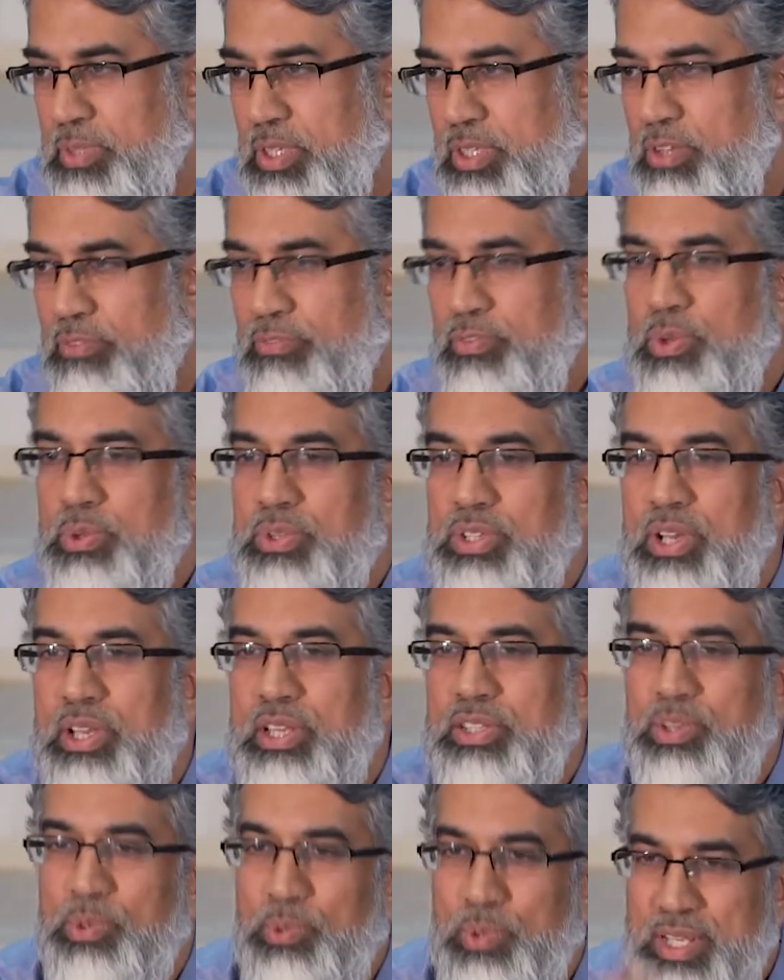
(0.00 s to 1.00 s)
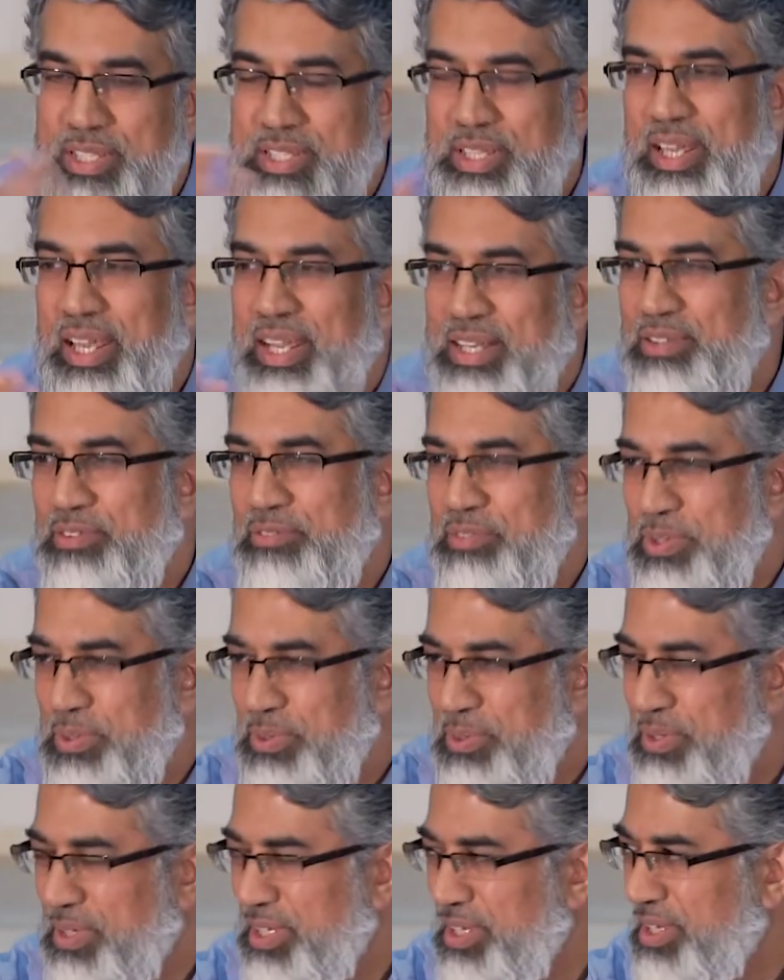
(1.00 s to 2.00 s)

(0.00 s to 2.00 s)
The future is always ahead of you.